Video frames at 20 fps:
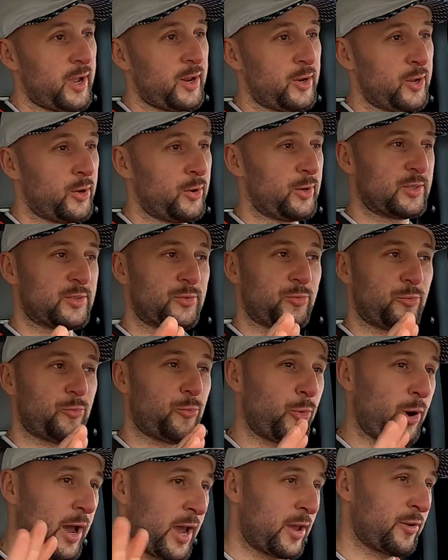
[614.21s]
I know it's
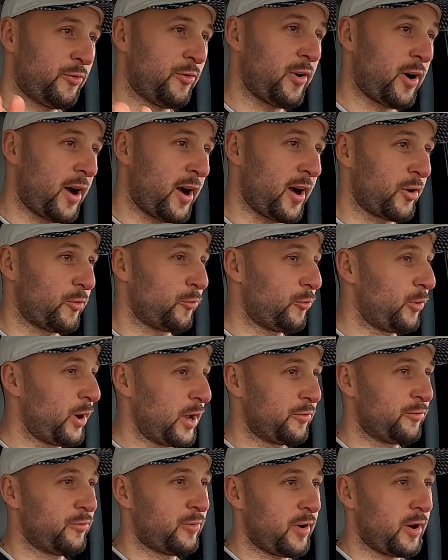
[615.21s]
way far
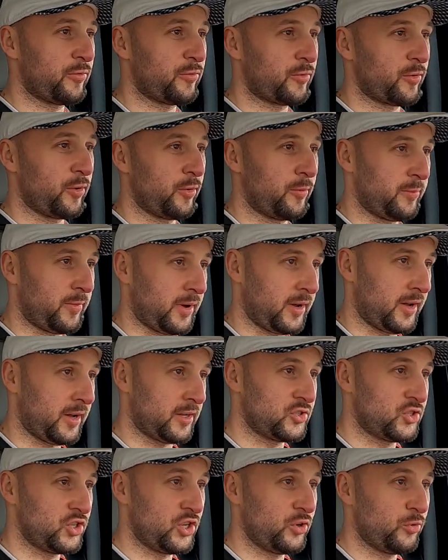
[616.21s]

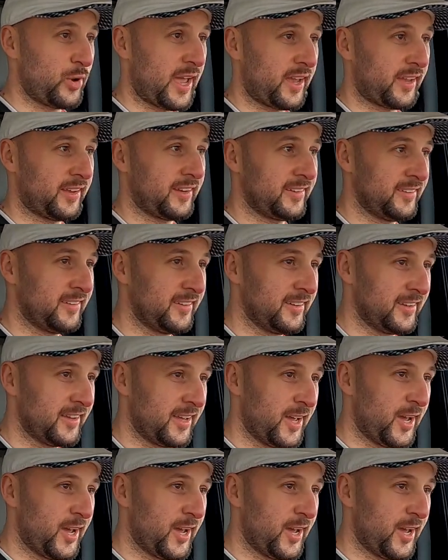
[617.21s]
from G-Wagon,